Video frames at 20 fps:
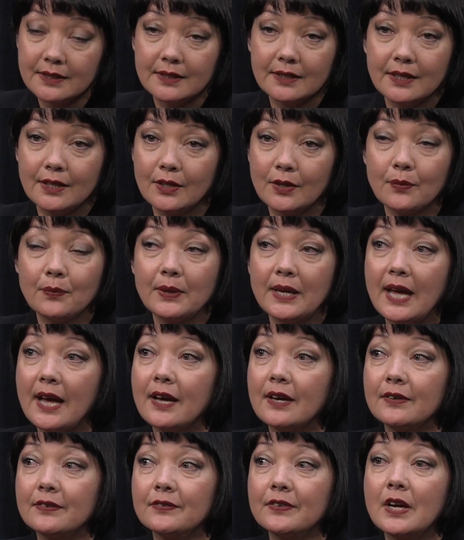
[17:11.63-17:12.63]
We
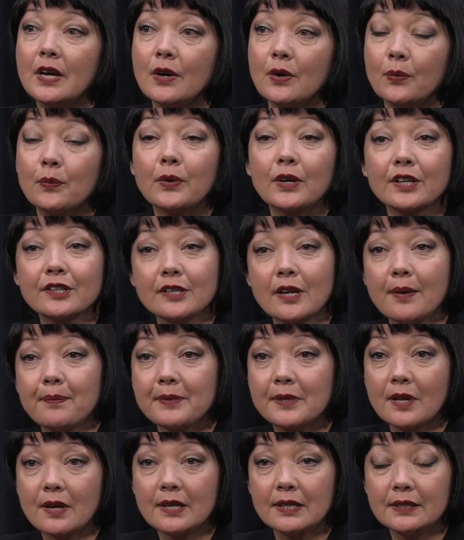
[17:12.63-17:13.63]
have
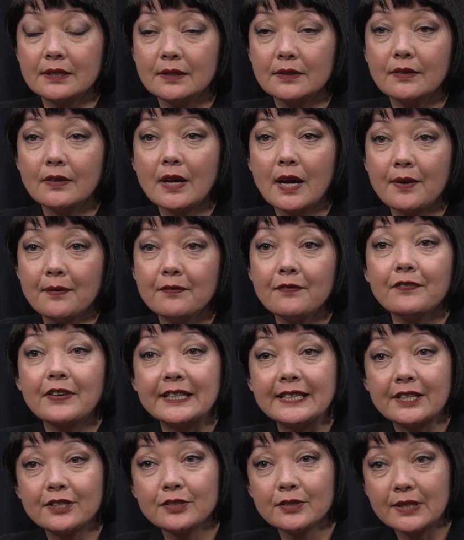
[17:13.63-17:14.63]
workshops on
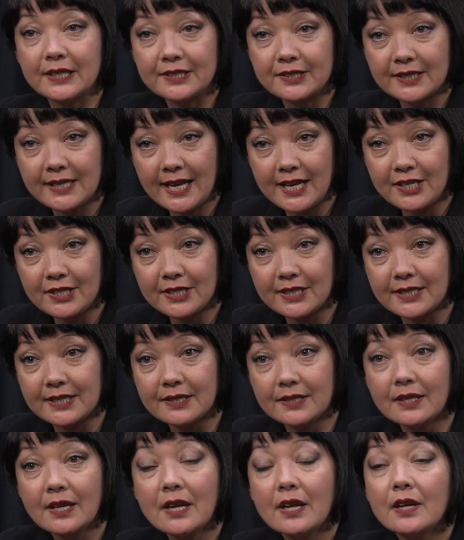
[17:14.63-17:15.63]
financial
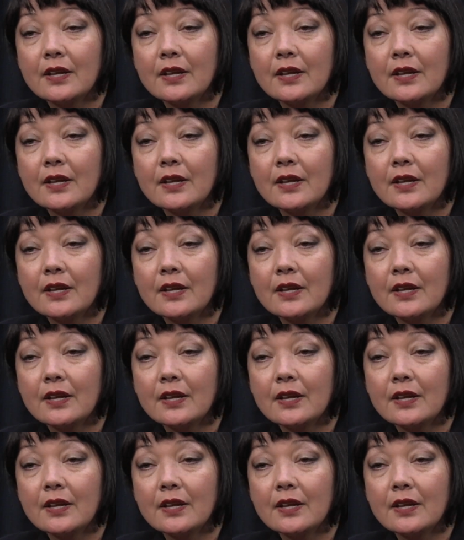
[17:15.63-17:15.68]
education,